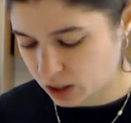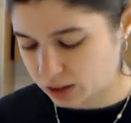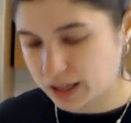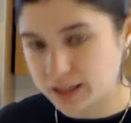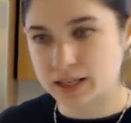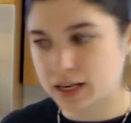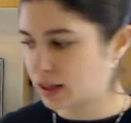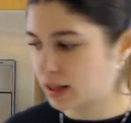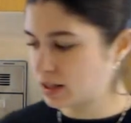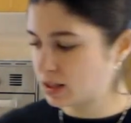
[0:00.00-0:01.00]
Let's get
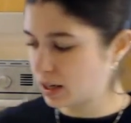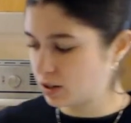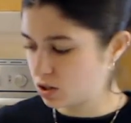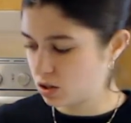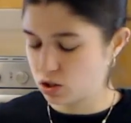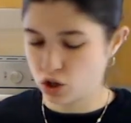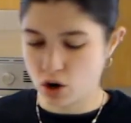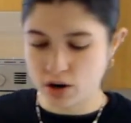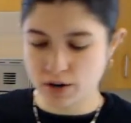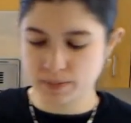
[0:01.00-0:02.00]
this into the
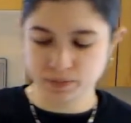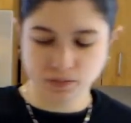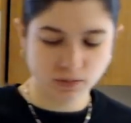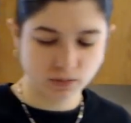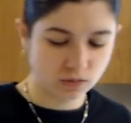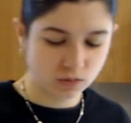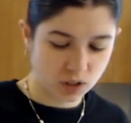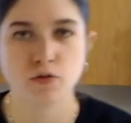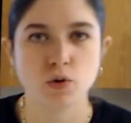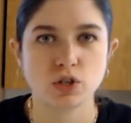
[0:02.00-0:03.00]
jar.
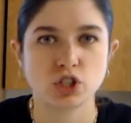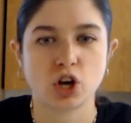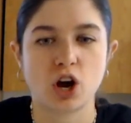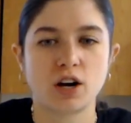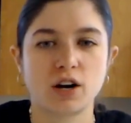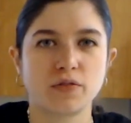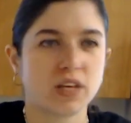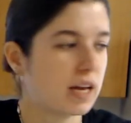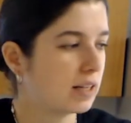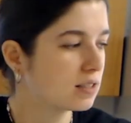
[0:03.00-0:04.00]
Give you a shot of
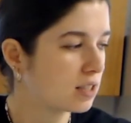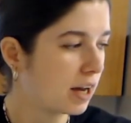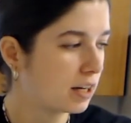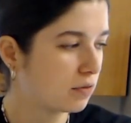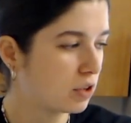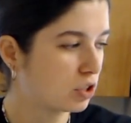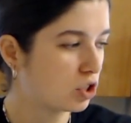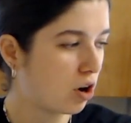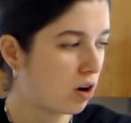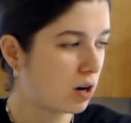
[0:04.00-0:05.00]
the inside of the
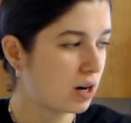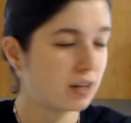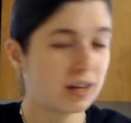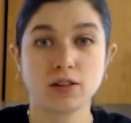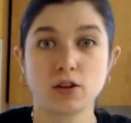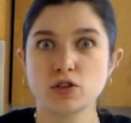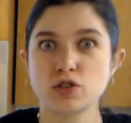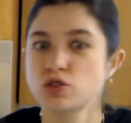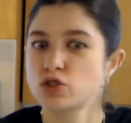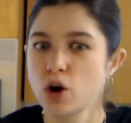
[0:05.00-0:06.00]
jar. It looks
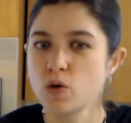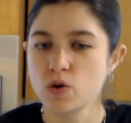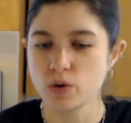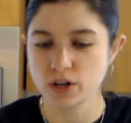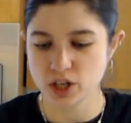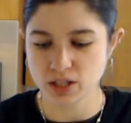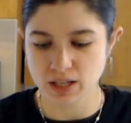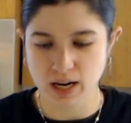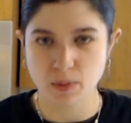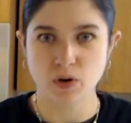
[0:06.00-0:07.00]
so gorgeous,
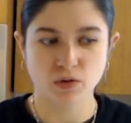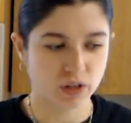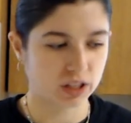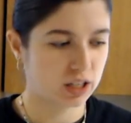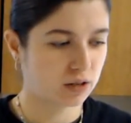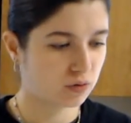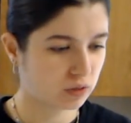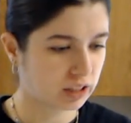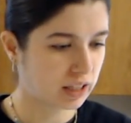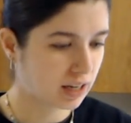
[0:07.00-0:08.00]
and I'm really, really